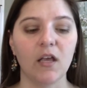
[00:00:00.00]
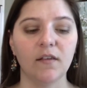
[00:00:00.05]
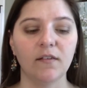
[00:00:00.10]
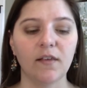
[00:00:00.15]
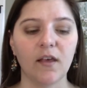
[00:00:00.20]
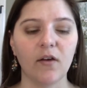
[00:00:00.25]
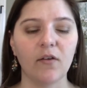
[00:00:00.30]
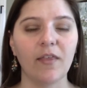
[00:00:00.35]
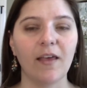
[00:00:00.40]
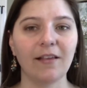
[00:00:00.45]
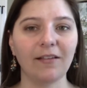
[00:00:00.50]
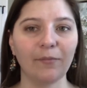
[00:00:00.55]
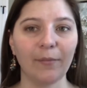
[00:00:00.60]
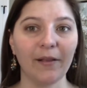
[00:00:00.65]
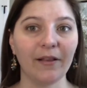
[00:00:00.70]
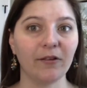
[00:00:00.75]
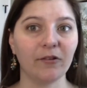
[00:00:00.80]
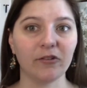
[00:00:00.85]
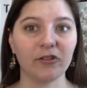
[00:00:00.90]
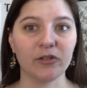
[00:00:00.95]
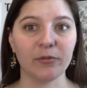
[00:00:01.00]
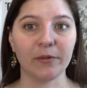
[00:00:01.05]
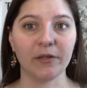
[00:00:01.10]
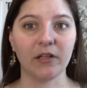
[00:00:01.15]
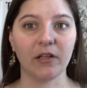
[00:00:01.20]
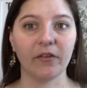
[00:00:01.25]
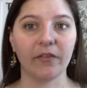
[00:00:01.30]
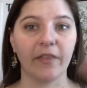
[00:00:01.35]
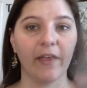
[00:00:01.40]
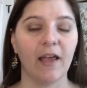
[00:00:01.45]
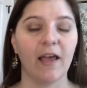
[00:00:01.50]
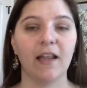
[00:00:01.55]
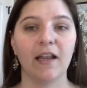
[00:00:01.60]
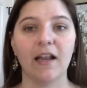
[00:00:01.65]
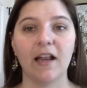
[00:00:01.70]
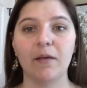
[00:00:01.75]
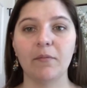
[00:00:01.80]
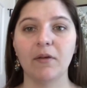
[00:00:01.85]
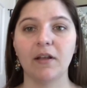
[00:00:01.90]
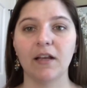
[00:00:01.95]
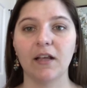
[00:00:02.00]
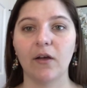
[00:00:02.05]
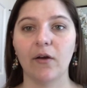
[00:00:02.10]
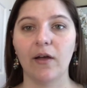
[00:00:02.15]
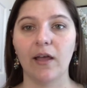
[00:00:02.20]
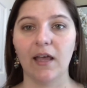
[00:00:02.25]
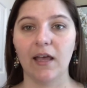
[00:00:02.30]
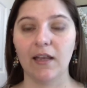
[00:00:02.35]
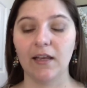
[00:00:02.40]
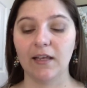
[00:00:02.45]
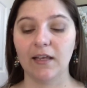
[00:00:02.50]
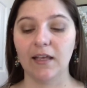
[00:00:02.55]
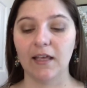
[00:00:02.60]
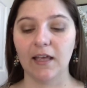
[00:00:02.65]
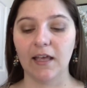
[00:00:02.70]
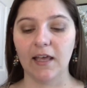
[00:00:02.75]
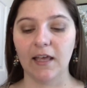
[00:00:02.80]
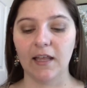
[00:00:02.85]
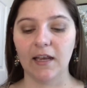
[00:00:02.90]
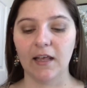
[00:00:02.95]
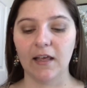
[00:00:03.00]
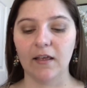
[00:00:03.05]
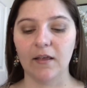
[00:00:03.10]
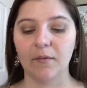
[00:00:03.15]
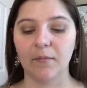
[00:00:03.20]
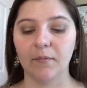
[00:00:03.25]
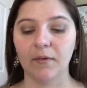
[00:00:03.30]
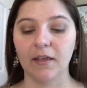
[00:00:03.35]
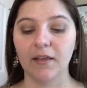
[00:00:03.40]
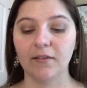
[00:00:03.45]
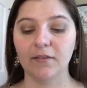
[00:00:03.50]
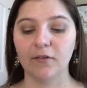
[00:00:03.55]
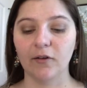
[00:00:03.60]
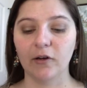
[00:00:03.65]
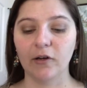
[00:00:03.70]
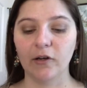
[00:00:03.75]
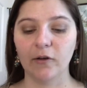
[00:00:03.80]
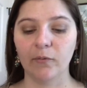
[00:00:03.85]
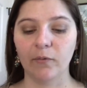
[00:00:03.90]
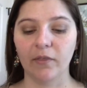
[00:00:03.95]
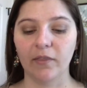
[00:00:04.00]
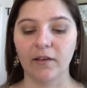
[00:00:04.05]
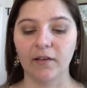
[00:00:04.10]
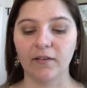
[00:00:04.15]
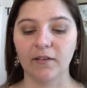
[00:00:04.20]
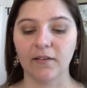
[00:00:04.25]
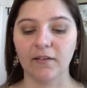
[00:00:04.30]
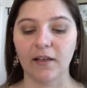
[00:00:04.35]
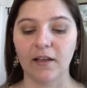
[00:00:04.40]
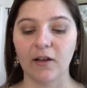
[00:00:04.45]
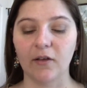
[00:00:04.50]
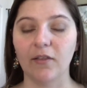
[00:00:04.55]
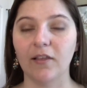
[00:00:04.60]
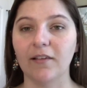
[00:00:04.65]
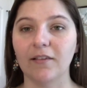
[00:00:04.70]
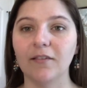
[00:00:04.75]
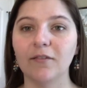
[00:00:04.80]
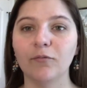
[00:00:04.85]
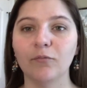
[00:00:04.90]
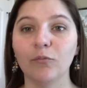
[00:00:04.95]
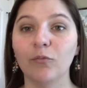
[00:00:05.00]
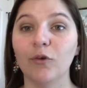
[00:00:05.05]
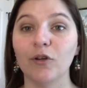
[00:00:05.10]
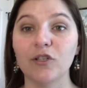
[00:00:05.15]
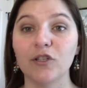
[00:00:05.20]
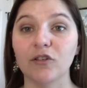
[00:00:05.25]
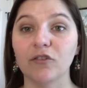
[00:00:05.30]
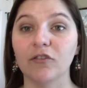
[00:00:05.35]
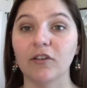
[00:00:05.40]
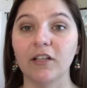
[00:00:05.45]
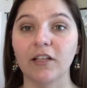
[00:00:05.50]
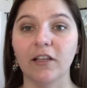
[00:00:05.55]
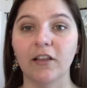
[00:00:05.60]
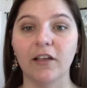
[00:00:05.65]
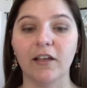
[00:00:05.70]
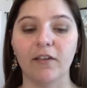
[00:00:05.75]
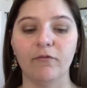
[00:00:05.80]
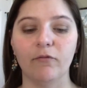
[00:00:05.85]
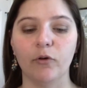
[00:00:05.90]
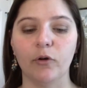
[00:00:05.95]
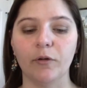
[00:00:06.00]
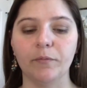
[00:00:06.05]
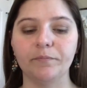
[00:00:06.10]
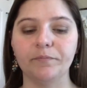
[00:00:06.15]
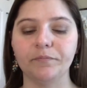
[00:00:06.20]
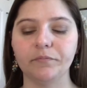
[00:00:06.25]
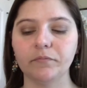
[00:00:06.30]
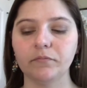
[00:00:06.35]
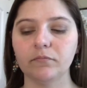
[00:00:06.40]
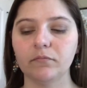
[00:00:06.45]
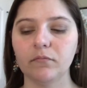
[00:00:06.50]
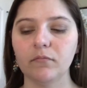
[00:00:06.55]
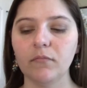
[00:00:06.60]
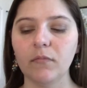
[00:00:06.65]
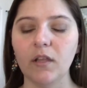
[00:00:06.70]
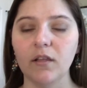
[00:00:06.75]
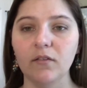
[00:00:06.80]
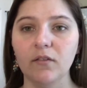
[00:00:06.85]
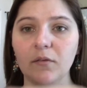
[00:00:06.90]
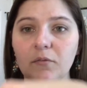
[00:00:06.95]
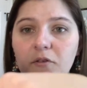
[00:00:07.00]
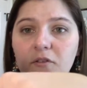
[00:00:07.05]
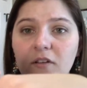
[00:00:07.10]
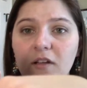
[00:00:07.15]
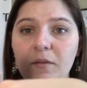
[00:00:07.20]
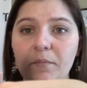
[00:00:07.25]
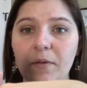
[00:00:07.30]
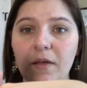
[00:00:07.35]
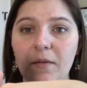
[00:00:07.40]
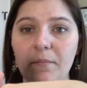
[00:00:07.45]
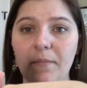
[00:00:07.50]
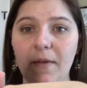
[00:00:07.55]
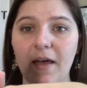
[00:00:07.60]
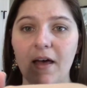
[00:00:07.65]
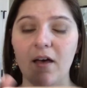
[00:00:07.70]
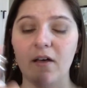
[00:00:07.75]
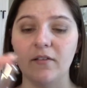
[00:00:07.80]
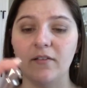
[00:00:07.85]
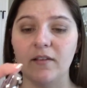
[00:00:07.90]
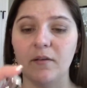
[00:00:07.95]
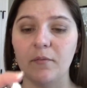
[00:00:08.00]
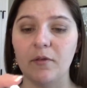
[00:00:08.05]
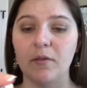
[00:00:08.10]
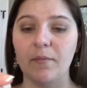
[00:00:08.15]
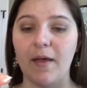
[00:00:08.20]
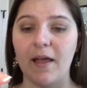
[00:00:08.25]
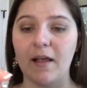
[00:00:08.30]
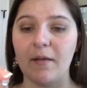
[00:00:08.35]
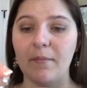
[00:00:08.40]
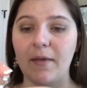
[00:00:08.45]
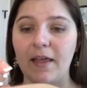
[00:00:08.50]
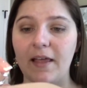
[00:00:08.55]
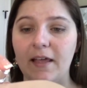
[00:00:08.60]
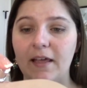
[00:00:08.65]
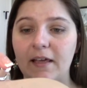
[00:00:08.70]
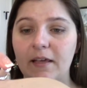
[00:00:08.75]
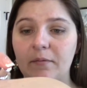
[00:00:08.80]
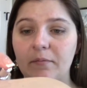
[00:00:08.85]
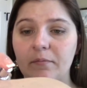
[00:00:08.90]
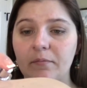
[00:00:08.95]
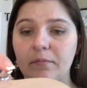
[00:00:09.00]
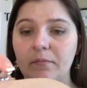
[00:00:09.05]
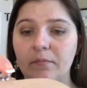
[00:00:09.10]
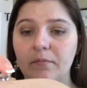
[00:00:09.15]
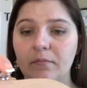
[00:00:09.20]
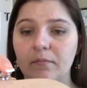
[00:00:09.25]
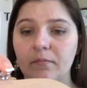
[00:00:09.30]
So that's my little spiel on that, and I'm going to go ahead and get started with this because I know that's what you're really looking for. So I'm just going to pump out some on the back of my hand,